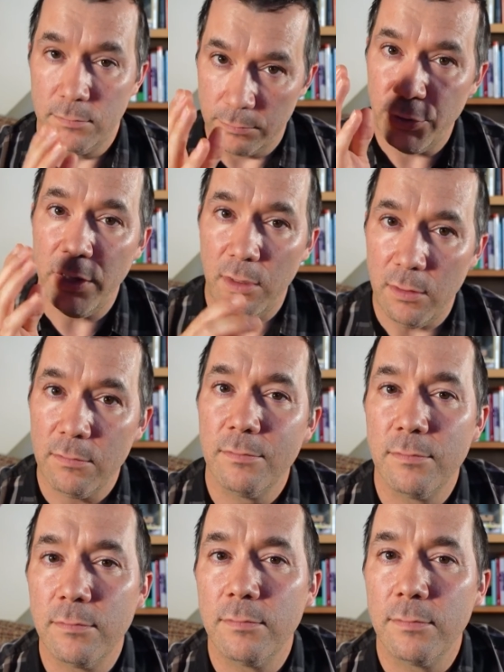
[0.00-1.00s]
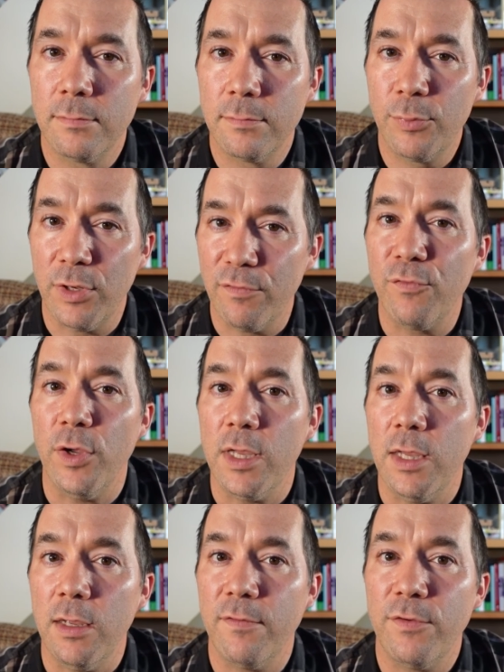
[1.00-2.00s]
Pretty
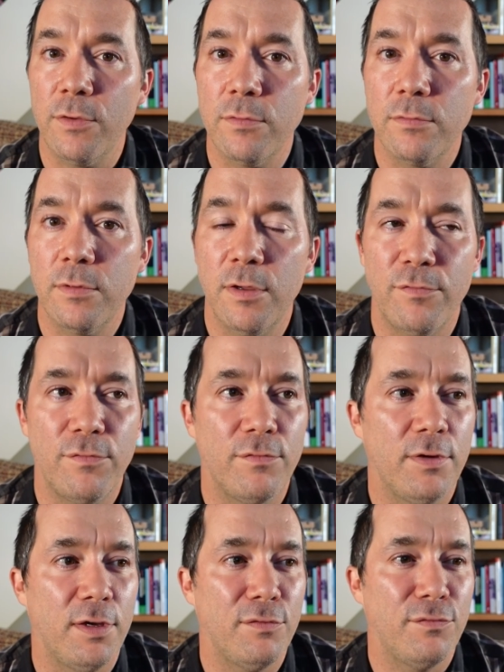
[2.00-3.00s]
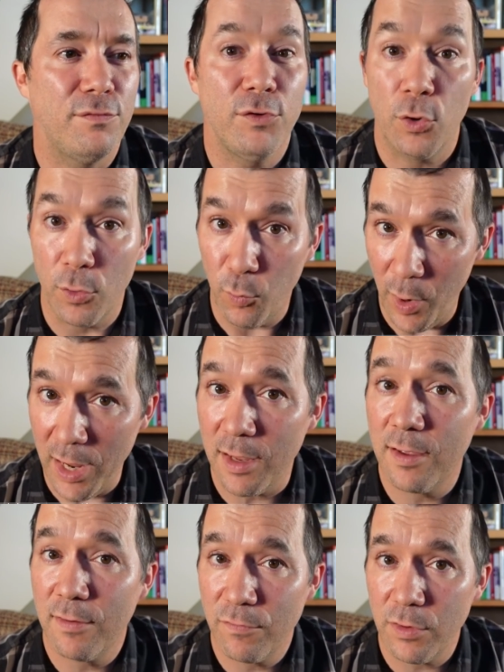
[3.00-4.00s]
freaky if you're
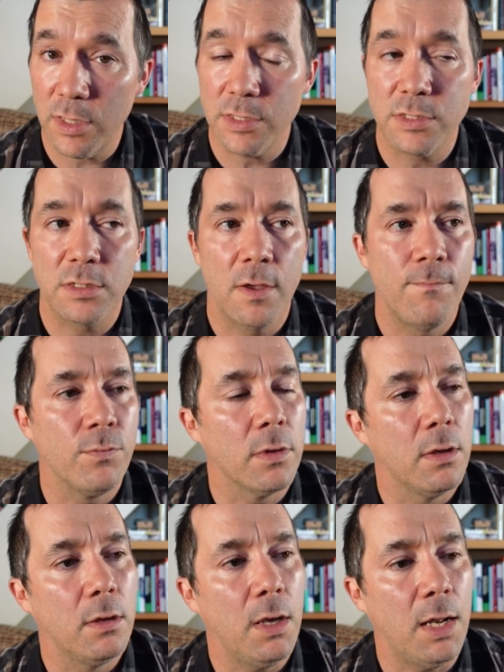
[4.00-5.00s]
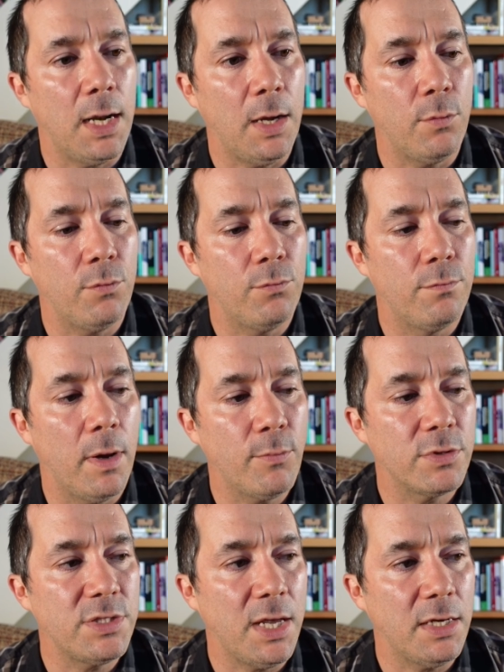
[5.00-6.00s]
awake for this. And I
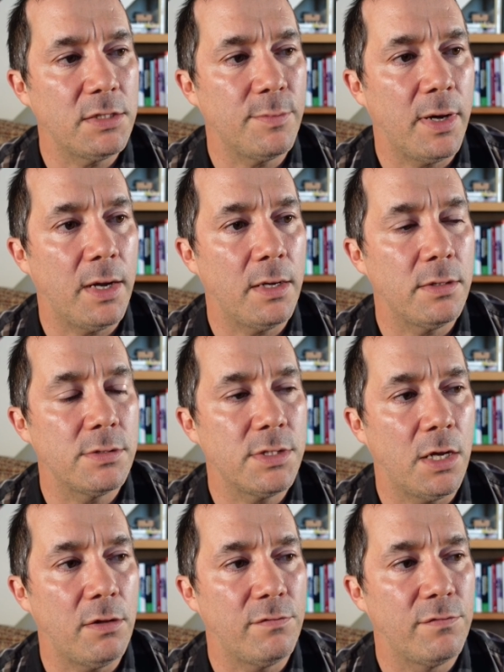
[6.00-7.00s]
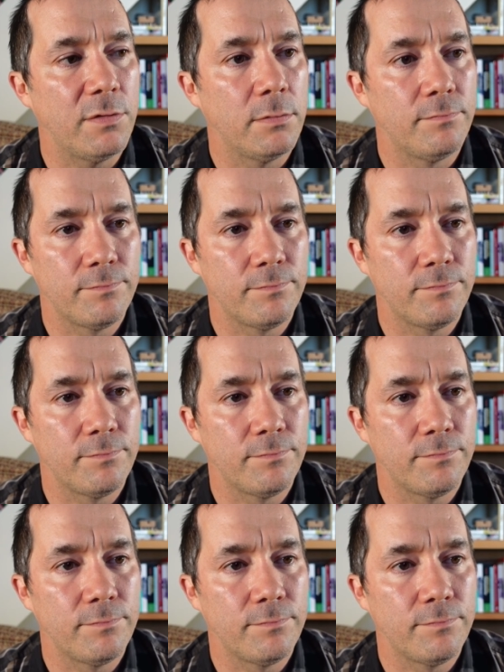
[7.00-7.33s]
remember saying to myself,